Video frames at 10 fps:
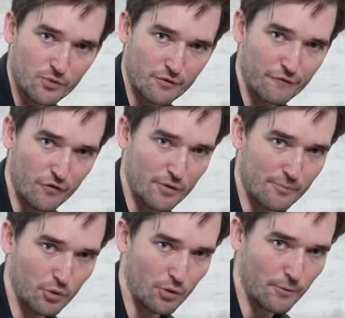with a firm
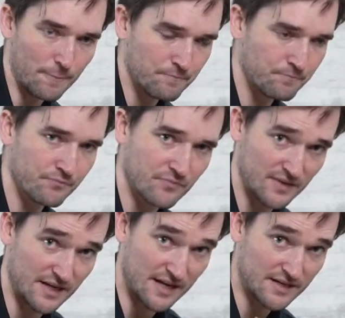ball.
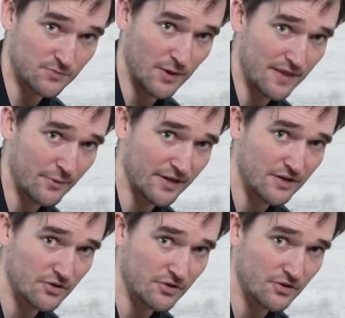The next one that we're gonna